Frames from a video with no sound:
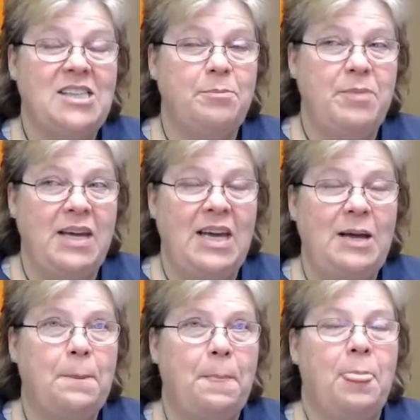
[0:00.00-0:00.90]
to
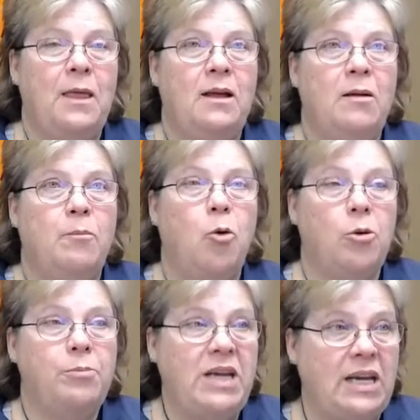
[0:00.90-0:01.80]
be poor
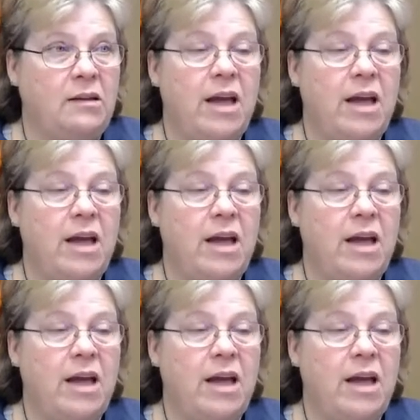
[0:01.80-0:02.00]
me.